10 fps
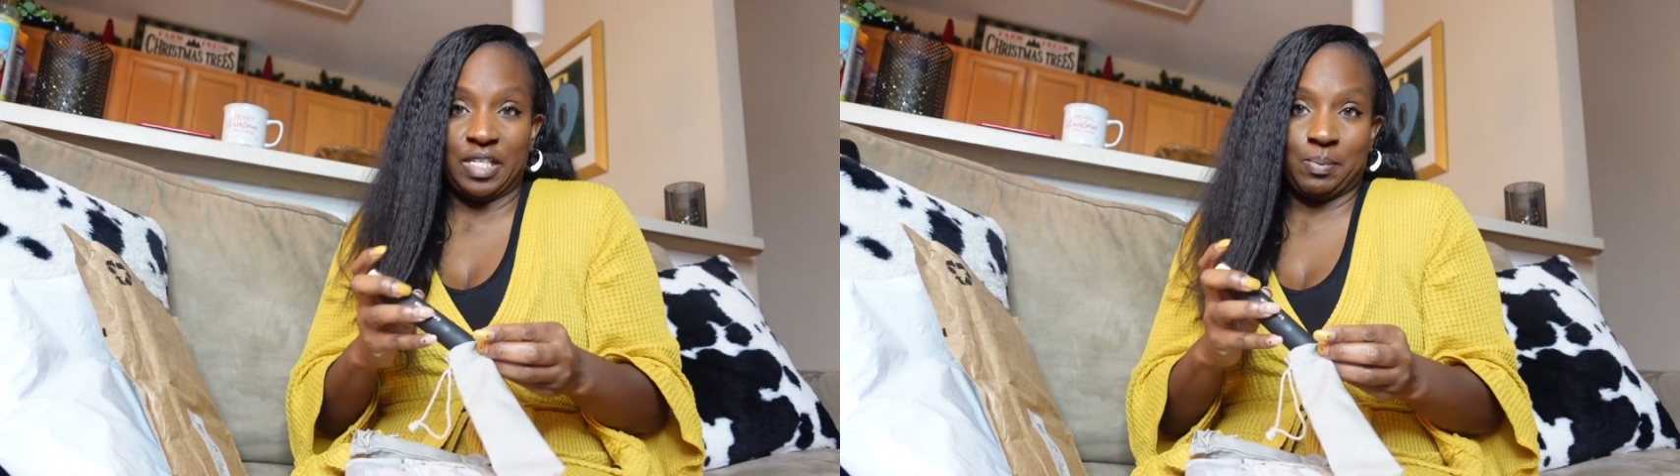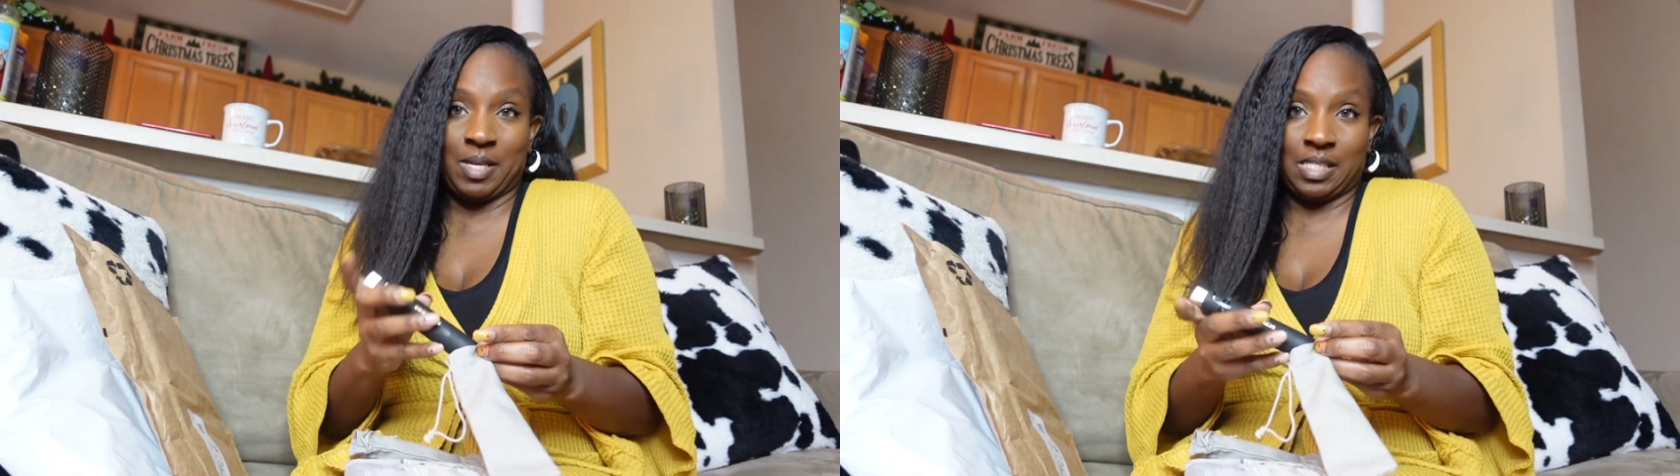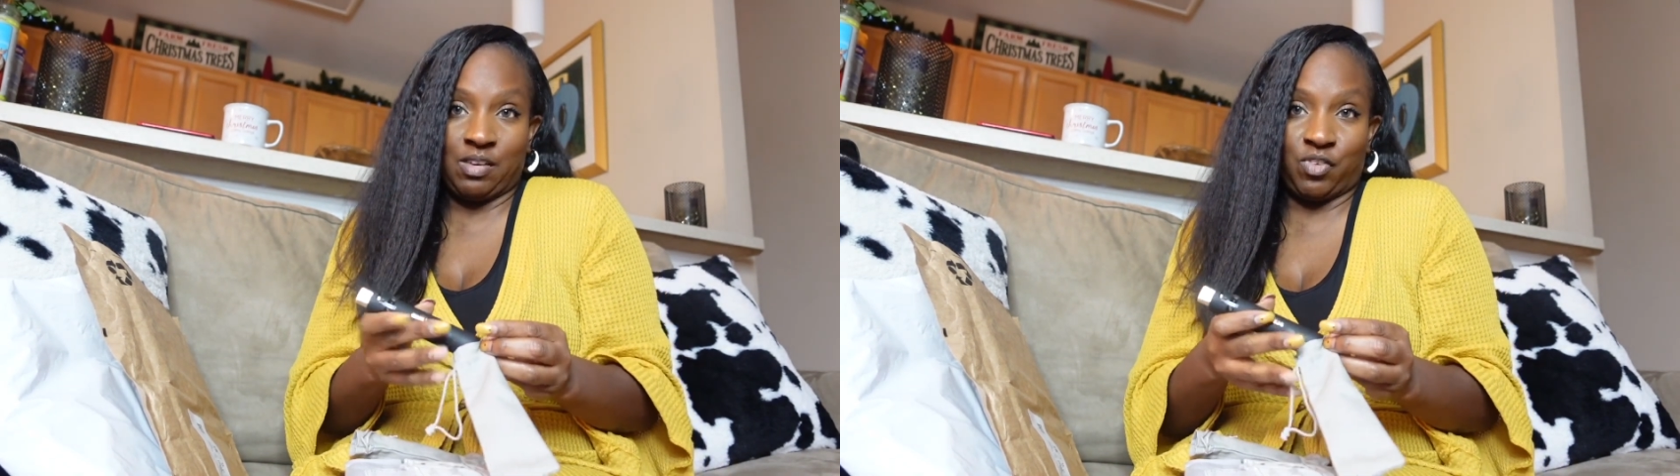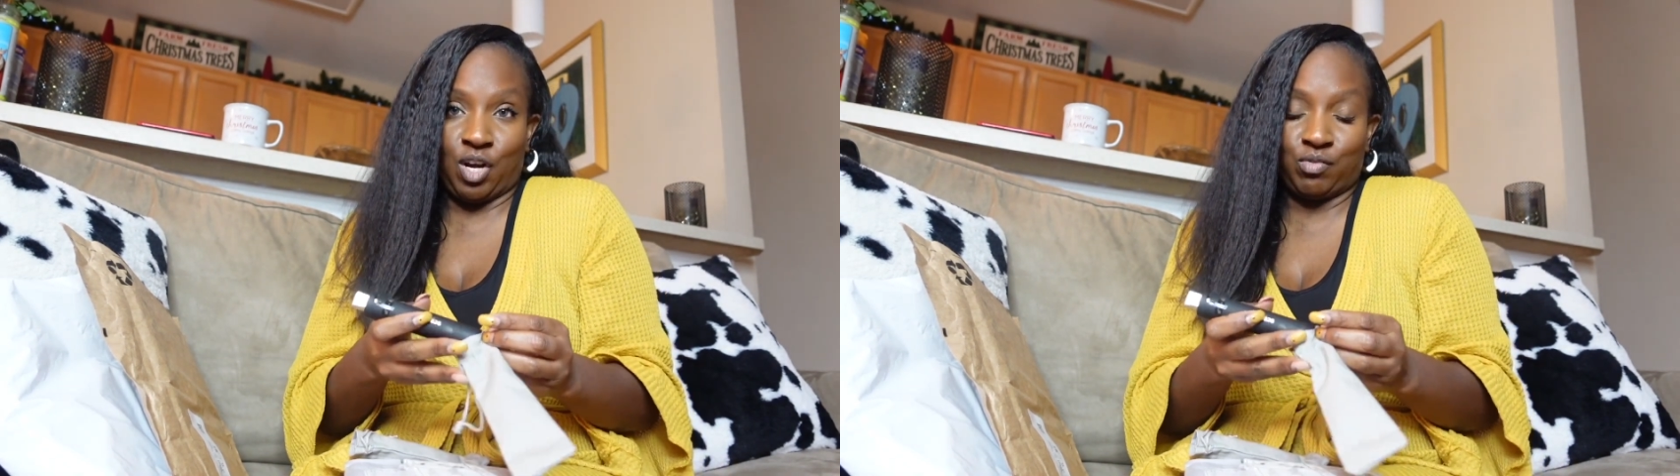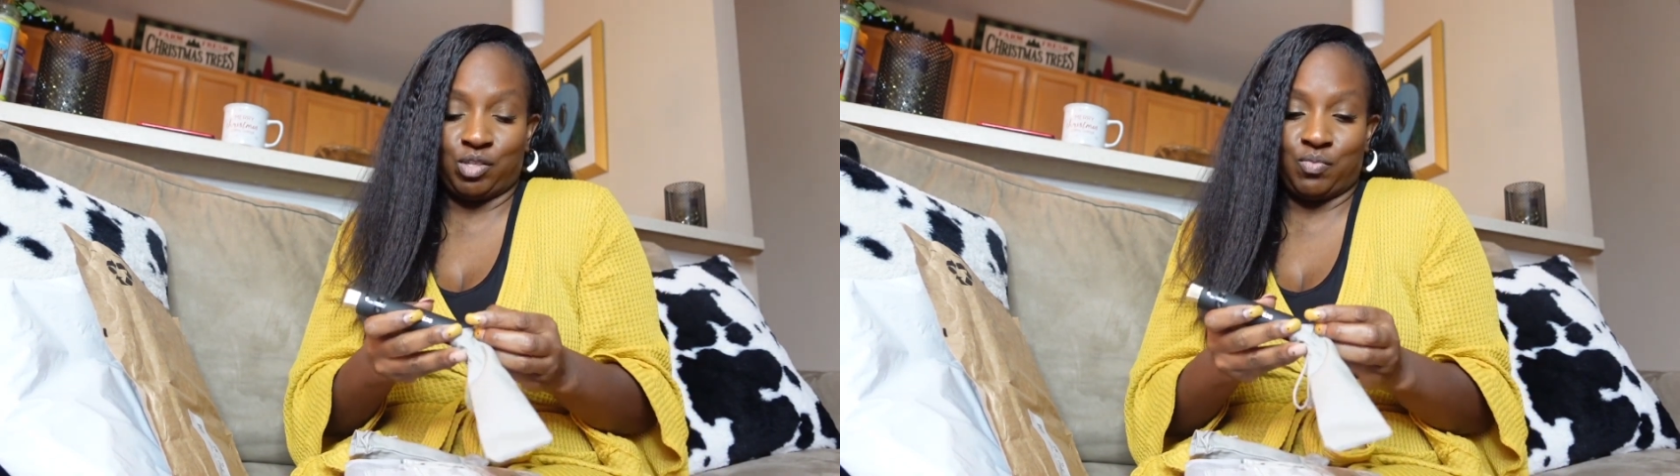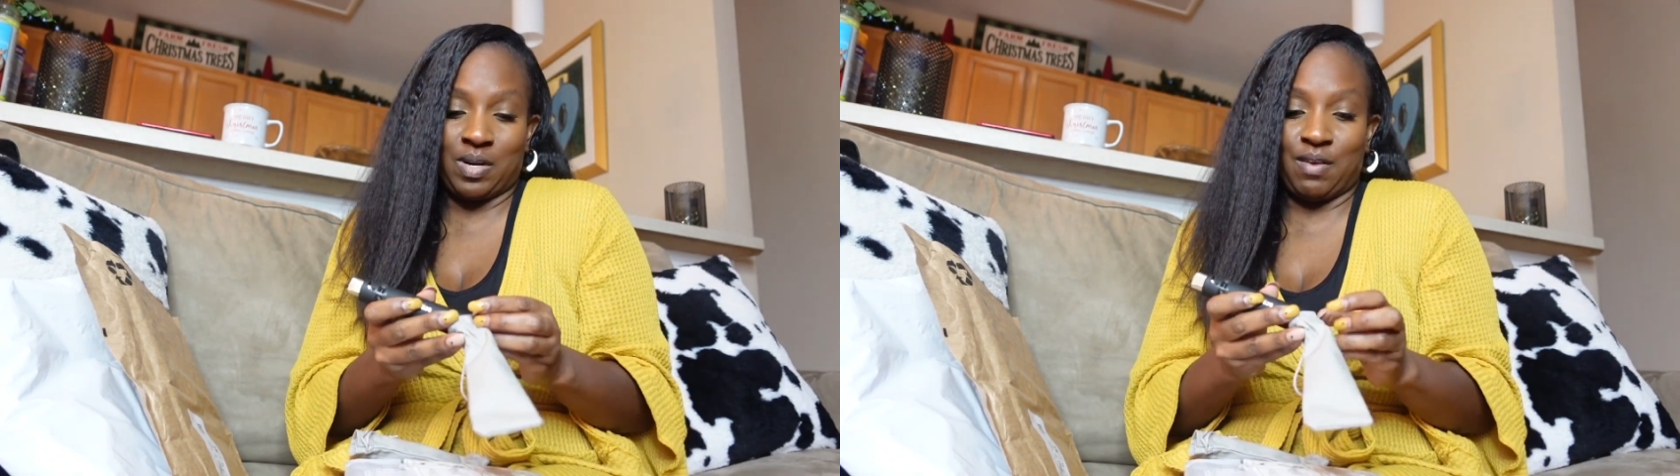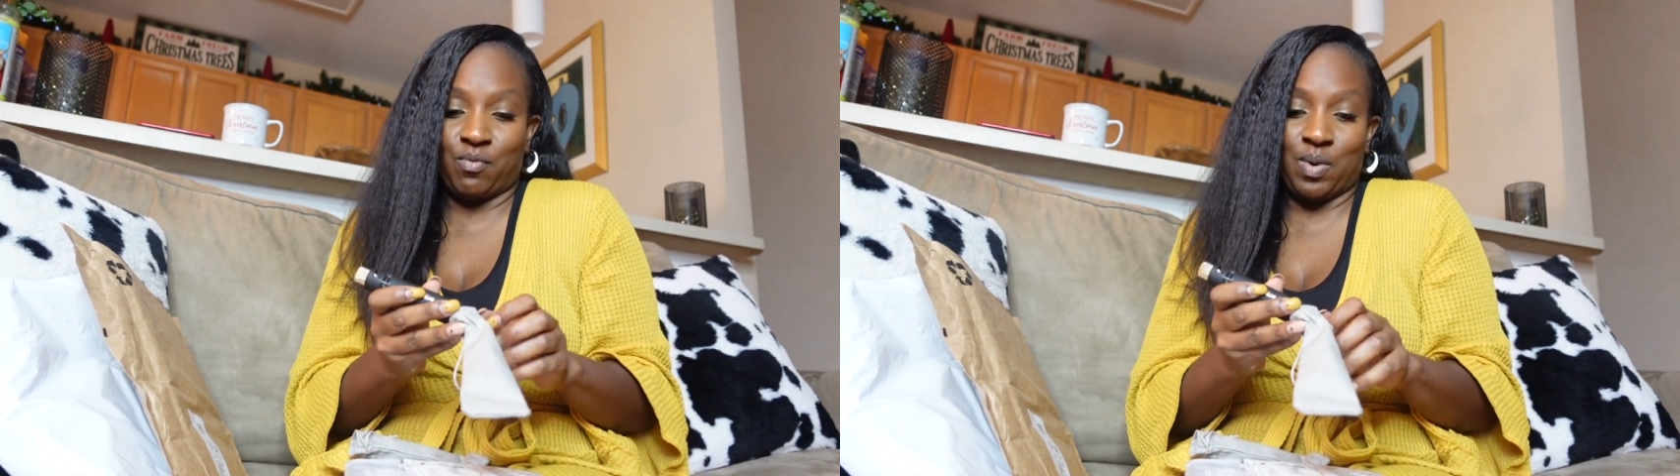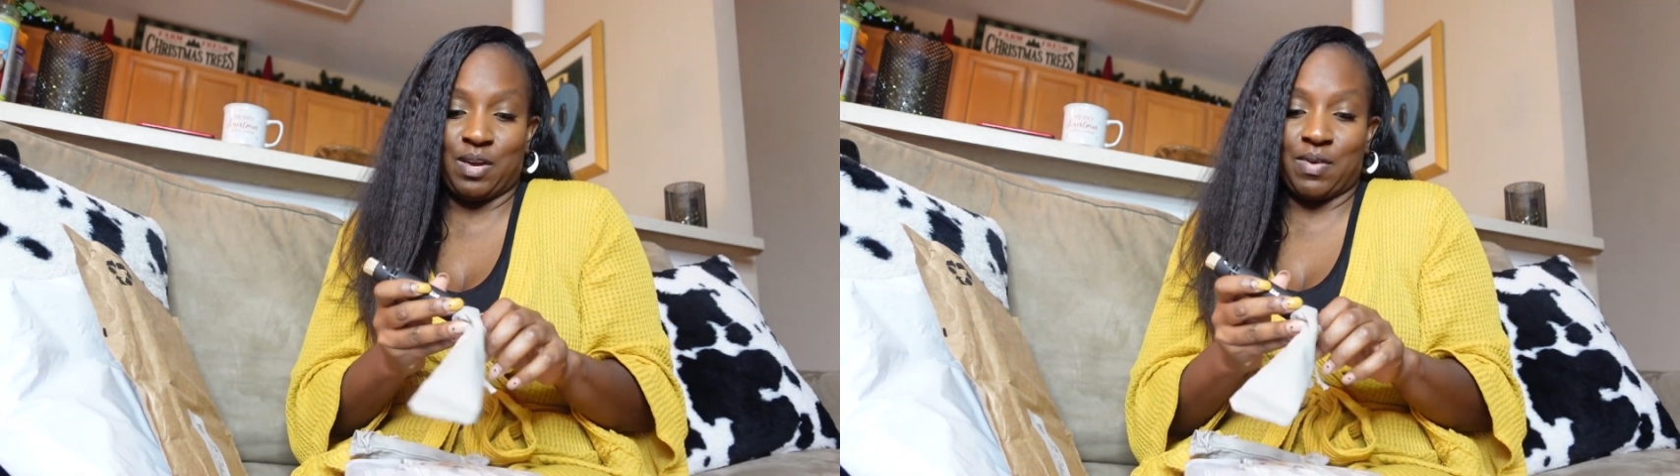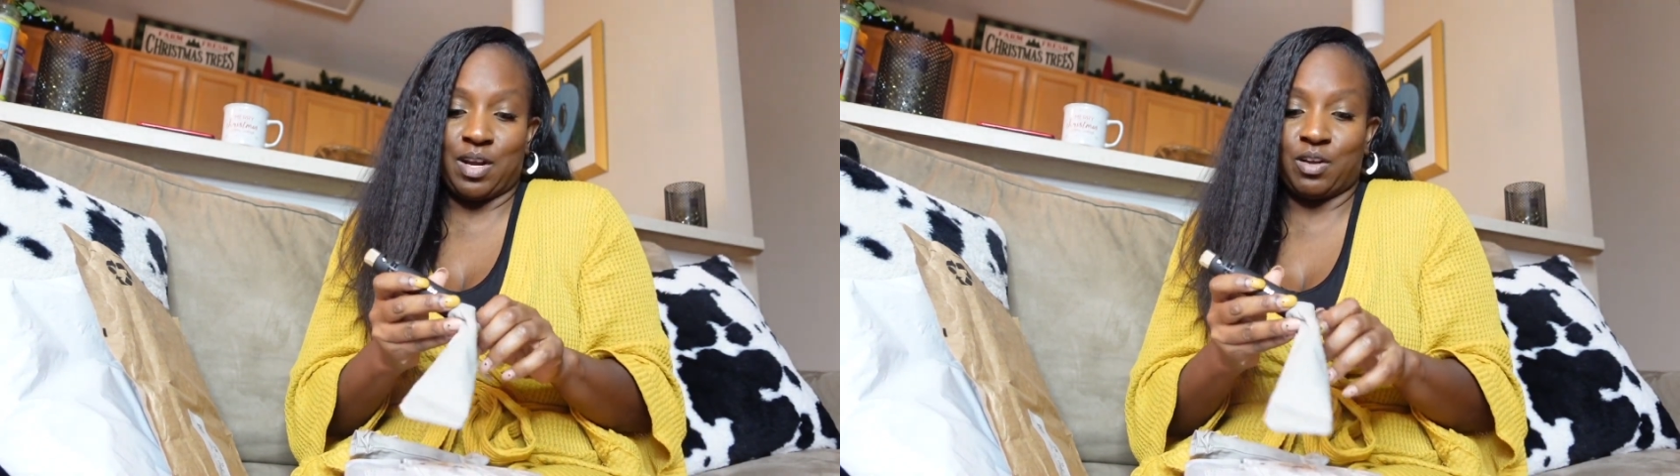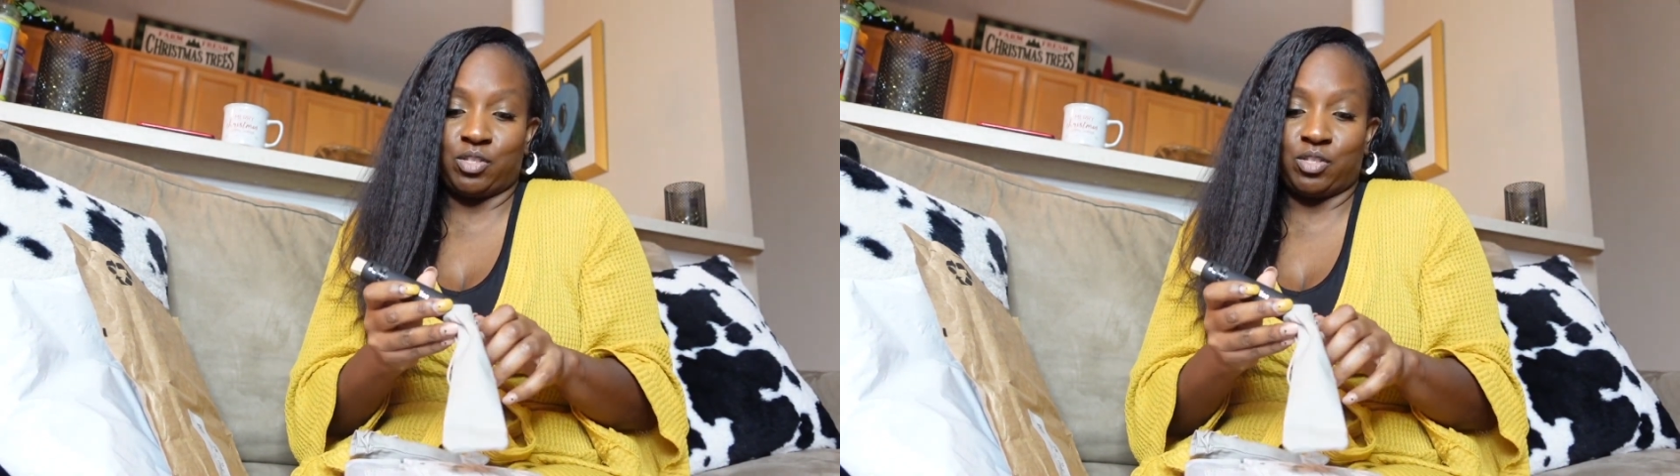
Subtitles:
expensive to go to whenever we get ready to go